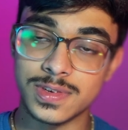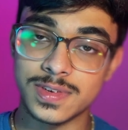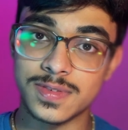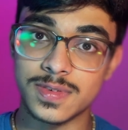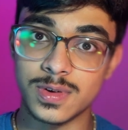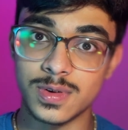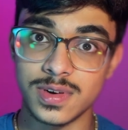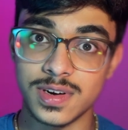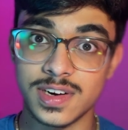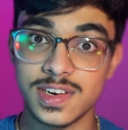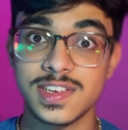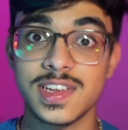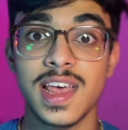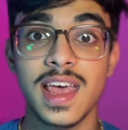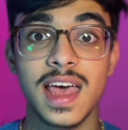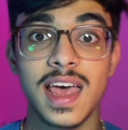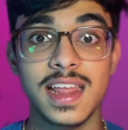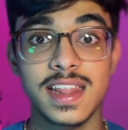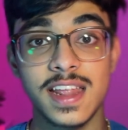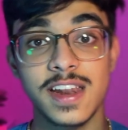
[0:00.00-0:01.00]
folders,
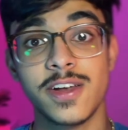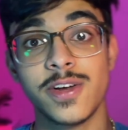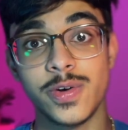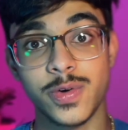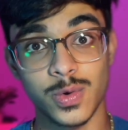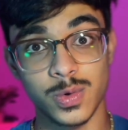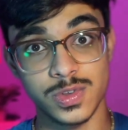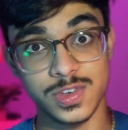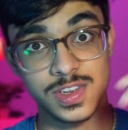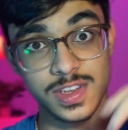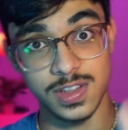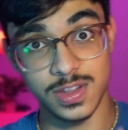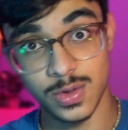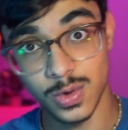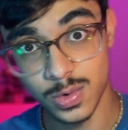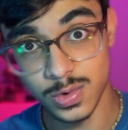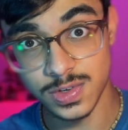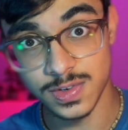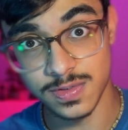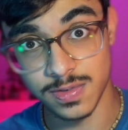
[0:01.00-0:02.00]
and then your notes in
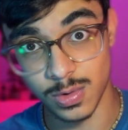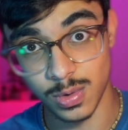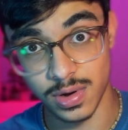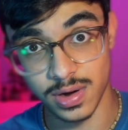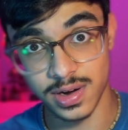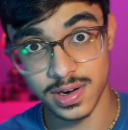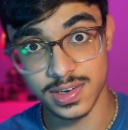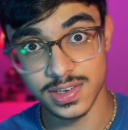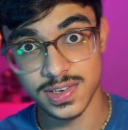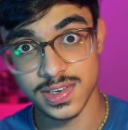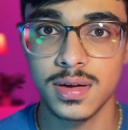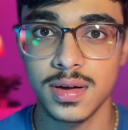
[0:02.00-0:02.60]
those folders.